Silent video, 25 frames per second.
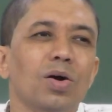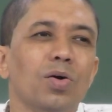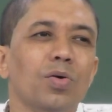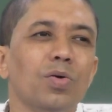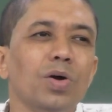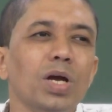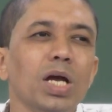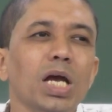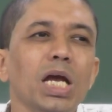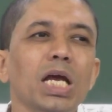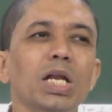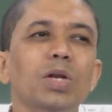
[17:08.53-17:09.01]

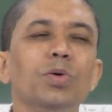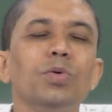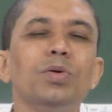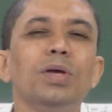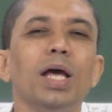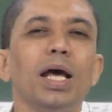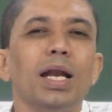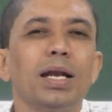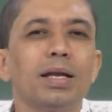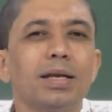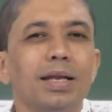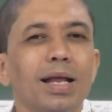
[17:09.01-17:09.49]
when we
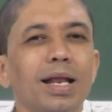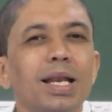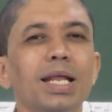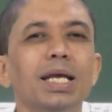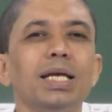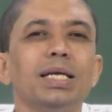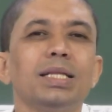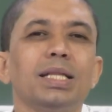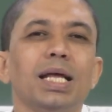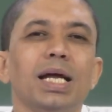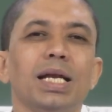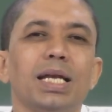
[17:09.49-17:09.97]
are
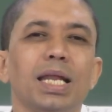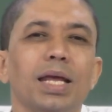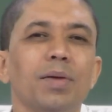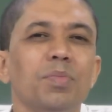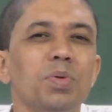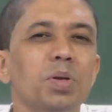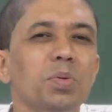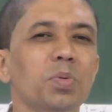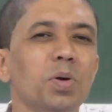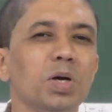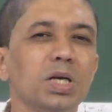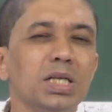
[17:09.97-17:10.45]
telling that
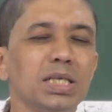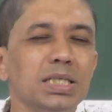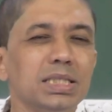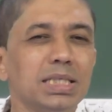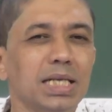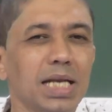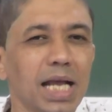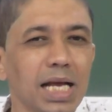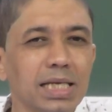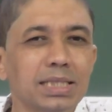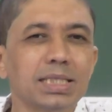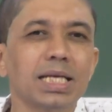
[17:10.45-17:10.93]
everybody
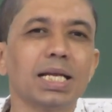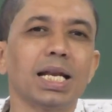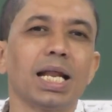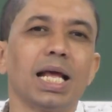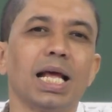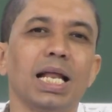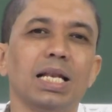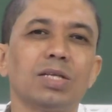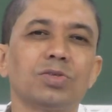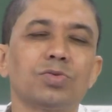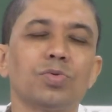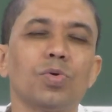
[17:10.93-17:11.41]
is
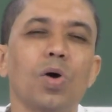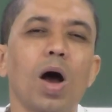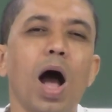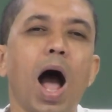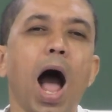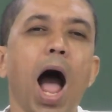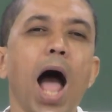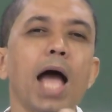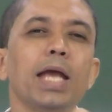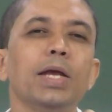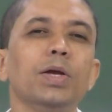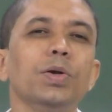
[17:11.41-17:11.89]
rational so
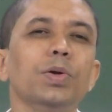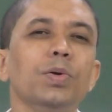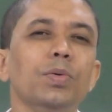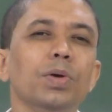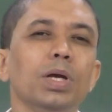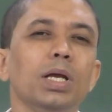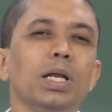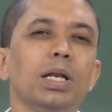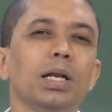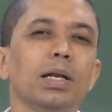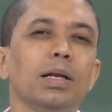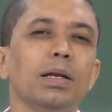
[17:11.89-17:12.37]
I
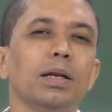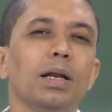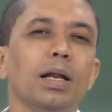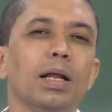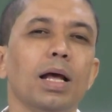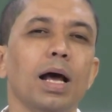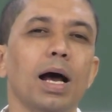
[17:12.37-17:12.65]
will